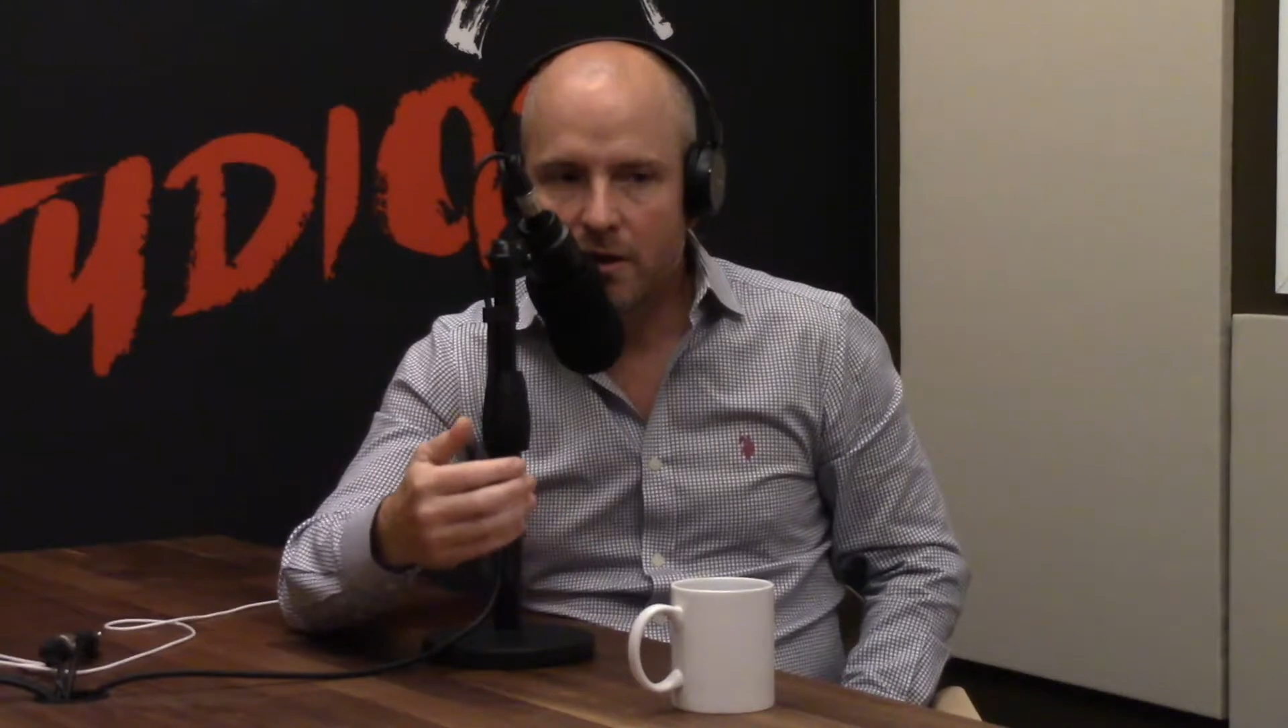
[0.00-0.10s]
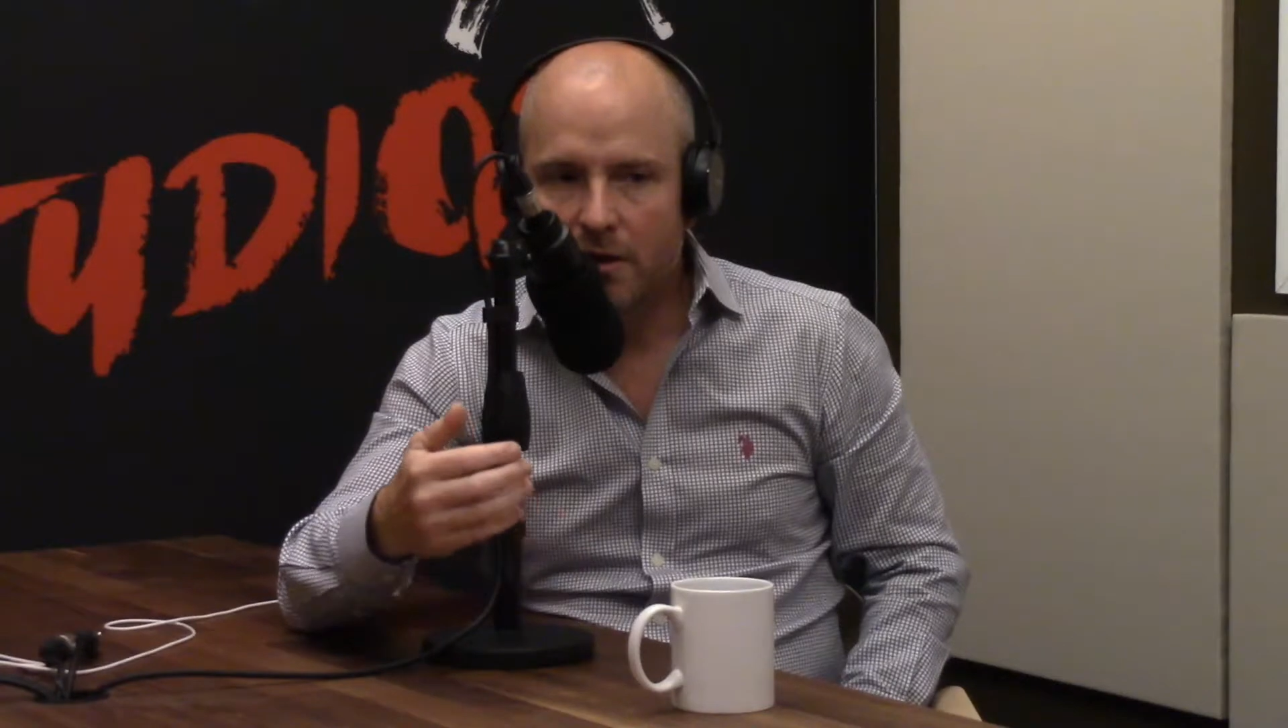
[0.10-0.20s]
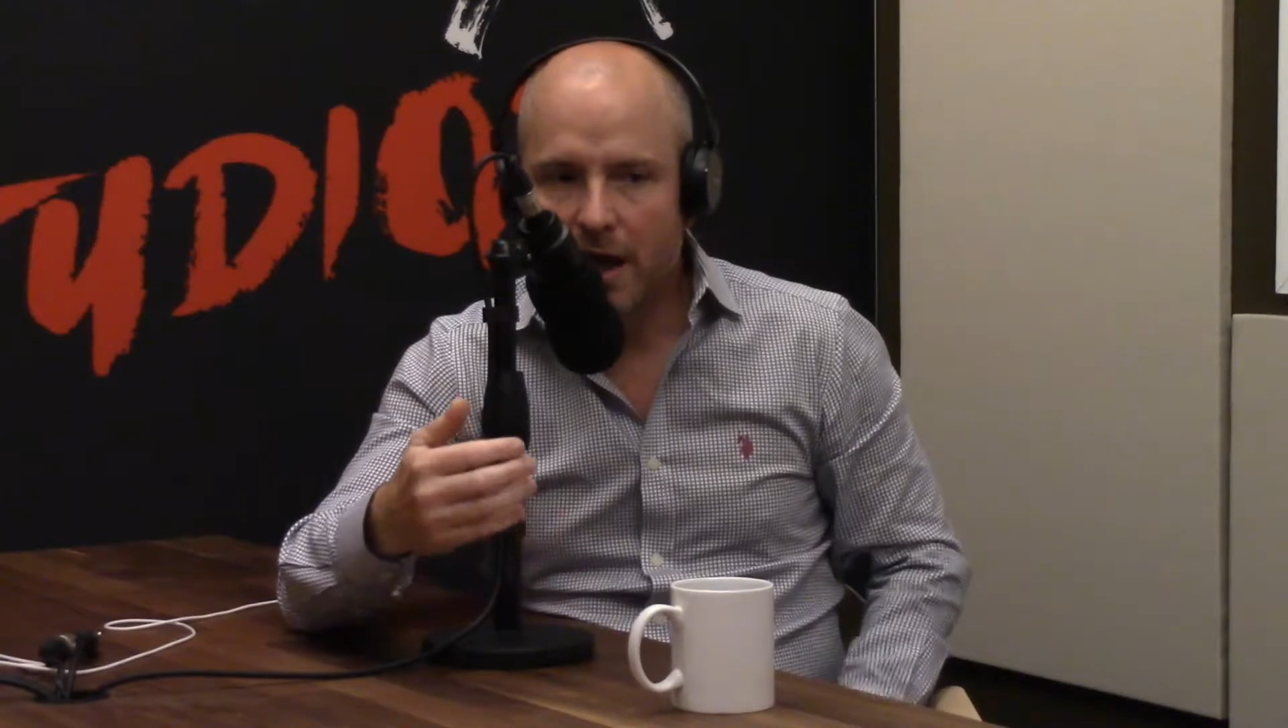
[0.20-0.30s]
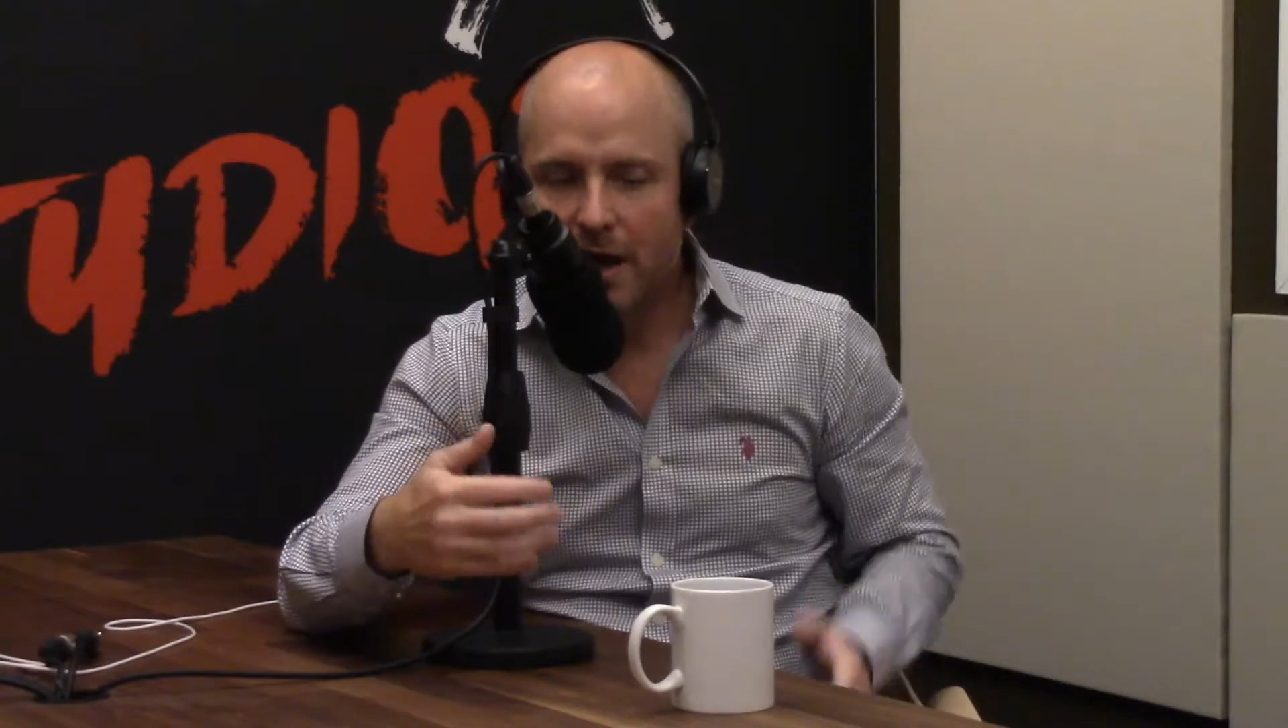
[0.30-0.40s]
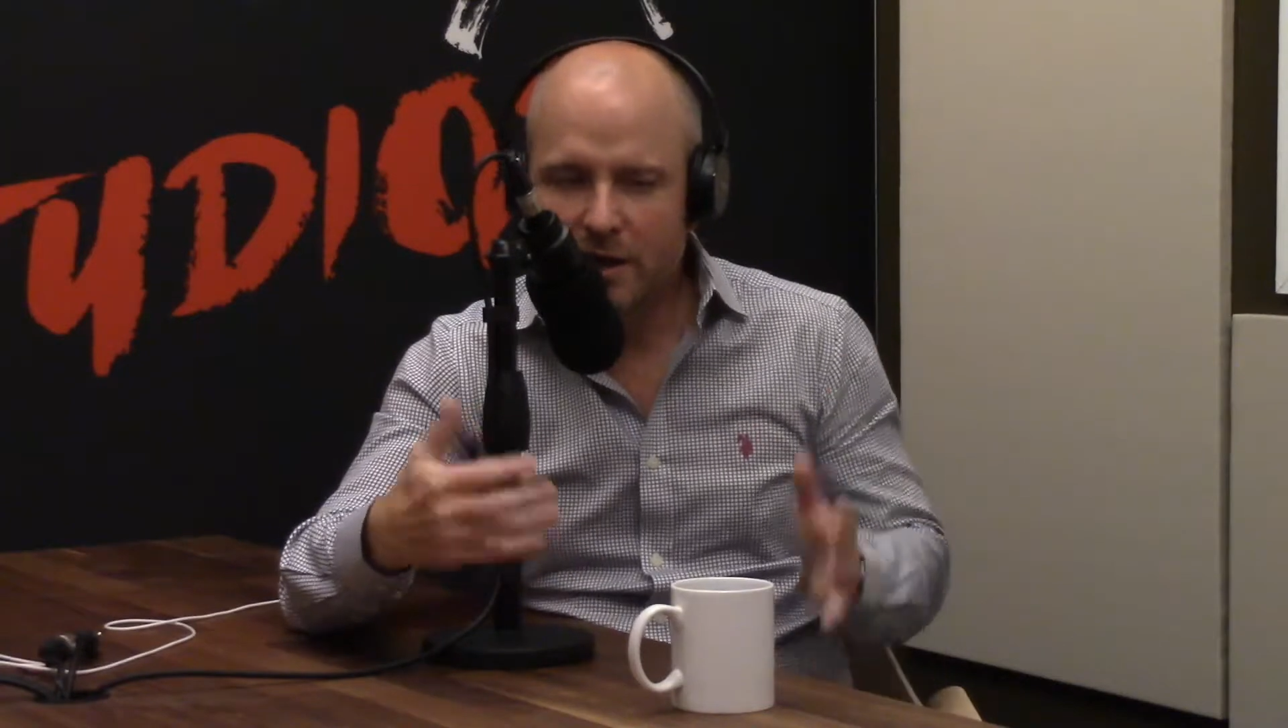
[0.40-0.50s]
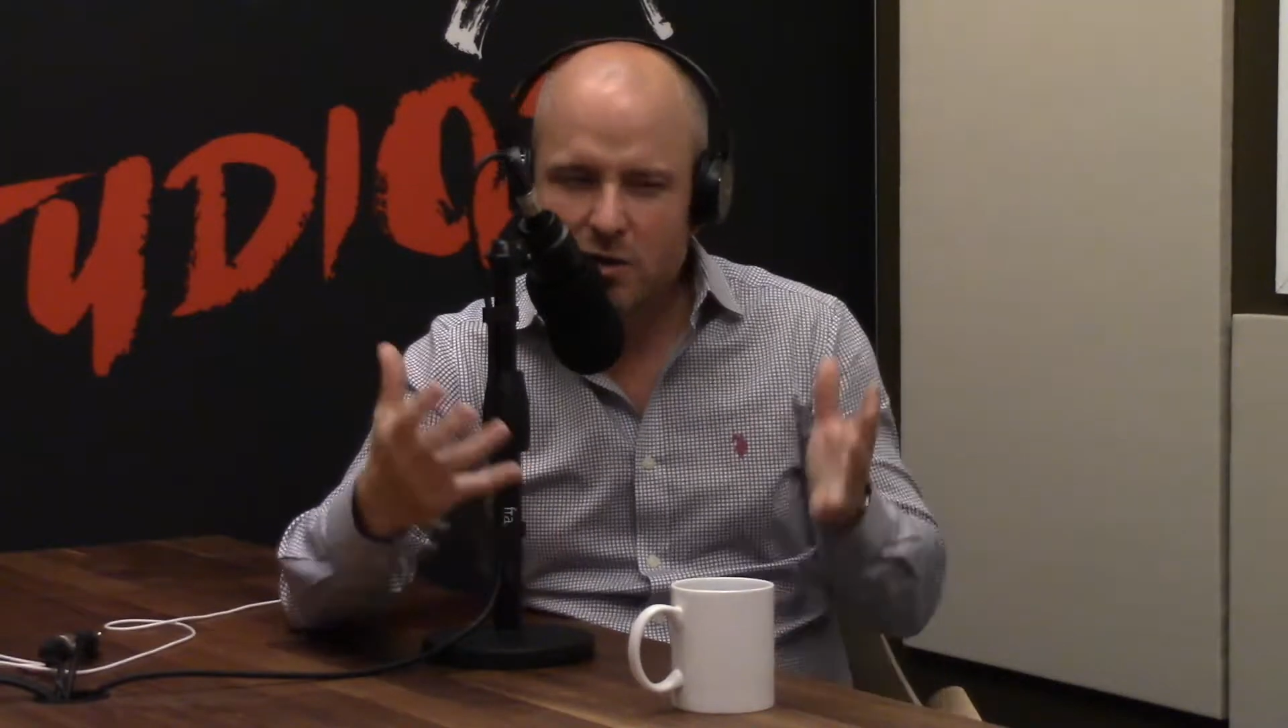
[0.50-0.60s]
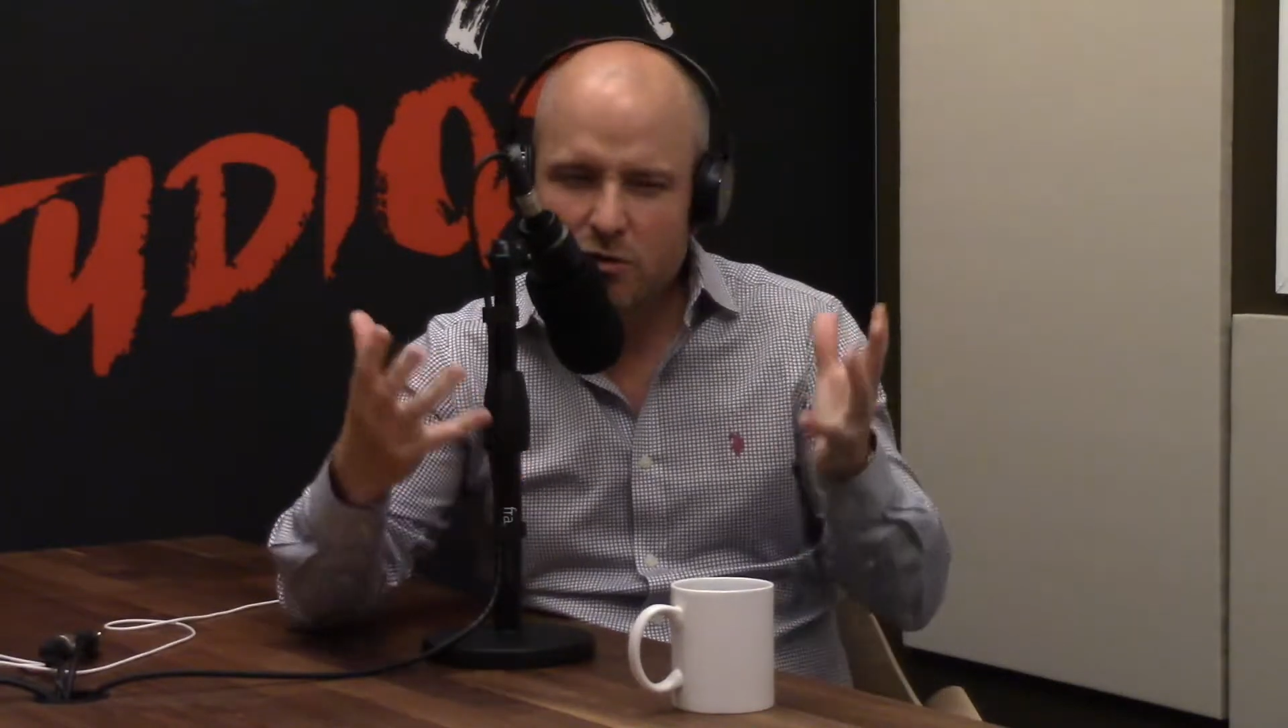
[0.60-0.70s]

how do you